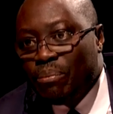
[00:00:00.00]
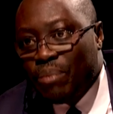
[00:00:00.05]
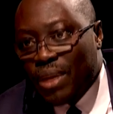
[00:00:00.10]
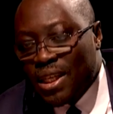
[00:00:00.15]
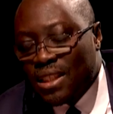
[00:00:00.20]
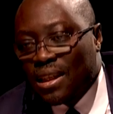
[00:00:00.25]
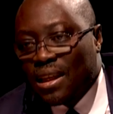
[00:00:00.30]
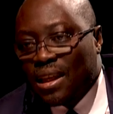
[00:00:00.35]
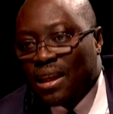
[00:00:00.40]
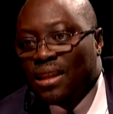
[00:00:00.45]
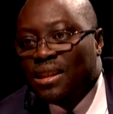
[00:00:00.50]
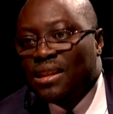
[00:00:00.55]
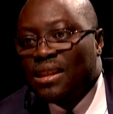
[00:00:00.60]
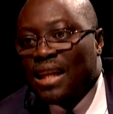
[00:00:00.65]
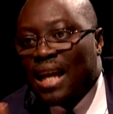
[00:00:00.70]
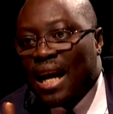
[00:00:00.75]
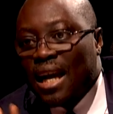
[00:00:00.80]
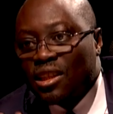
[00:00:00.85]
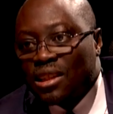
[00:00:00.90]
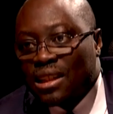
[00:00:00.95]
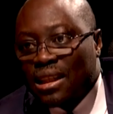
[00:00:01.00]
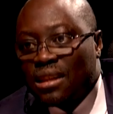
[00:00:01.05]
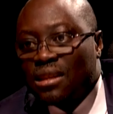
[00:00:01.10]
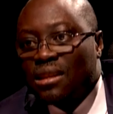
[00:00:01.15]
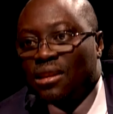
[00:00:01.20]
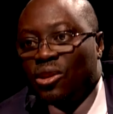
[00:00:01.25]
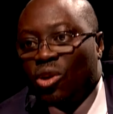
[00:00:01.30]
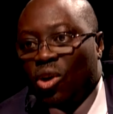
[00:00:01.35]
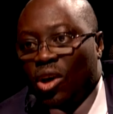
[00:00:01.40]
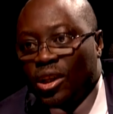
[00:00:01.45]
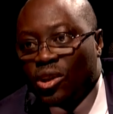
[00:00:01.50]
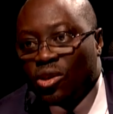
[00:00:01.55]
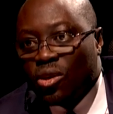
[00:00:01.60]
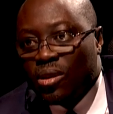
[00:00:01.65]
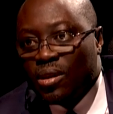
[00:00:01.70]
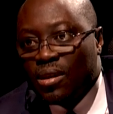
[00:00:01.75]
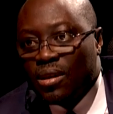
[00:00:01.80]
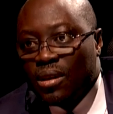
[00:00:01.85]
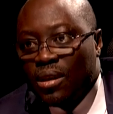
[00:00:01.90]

basically she has little knowledge on.